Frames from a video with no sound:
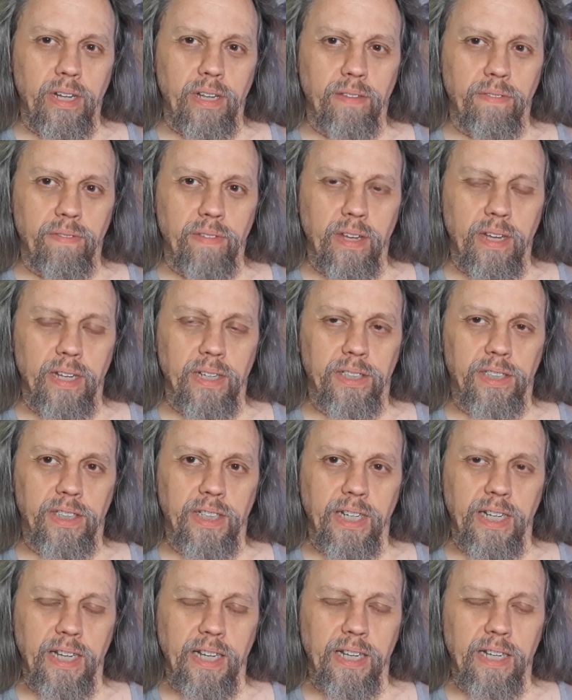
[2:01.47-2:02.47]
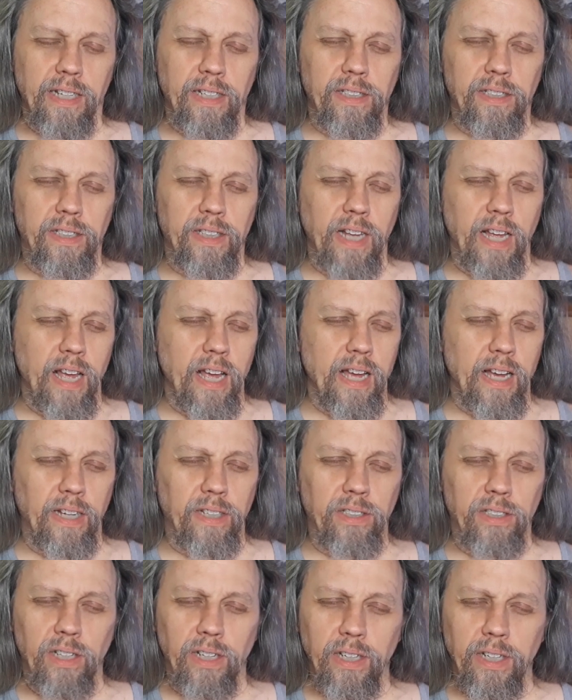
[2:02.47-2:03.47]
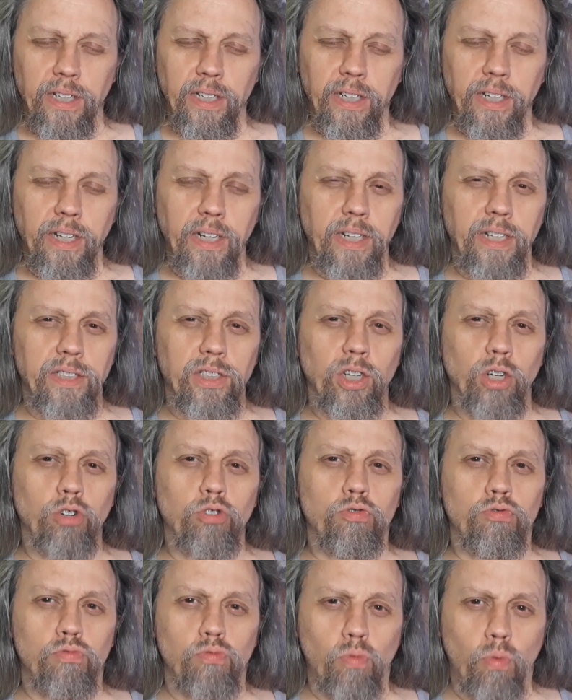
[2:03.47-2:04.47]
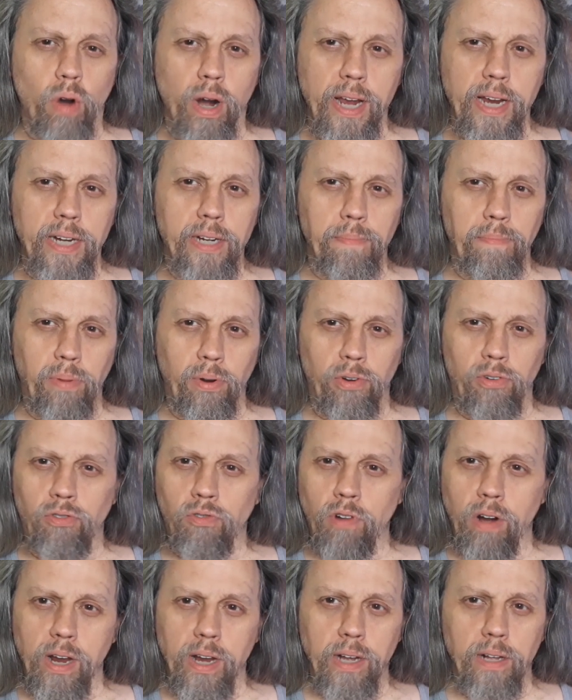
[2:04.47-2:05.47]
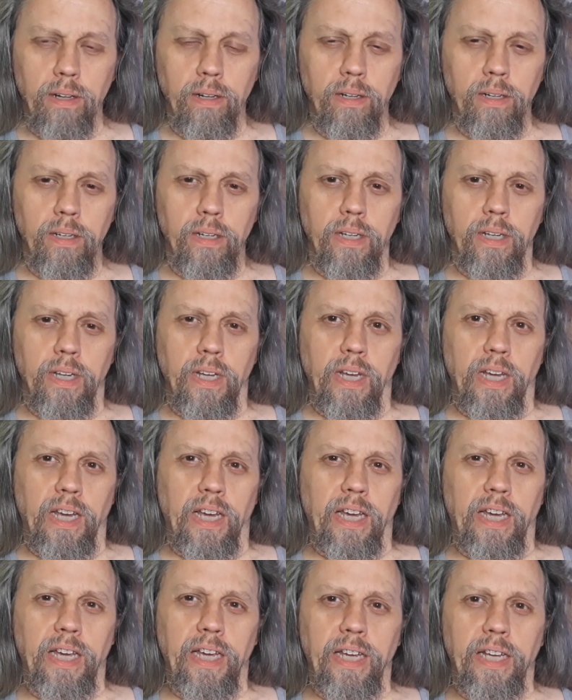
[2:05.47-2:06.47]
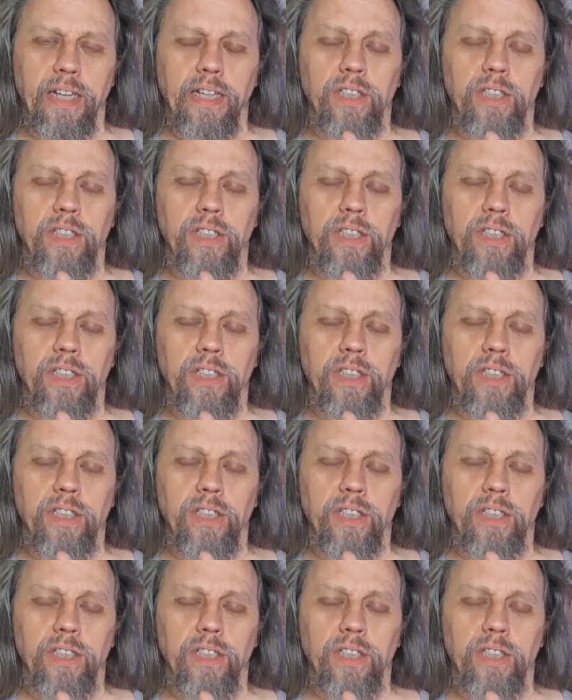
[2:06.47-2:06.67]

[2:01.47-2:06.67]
in this is excellent. It is a great portrayal. He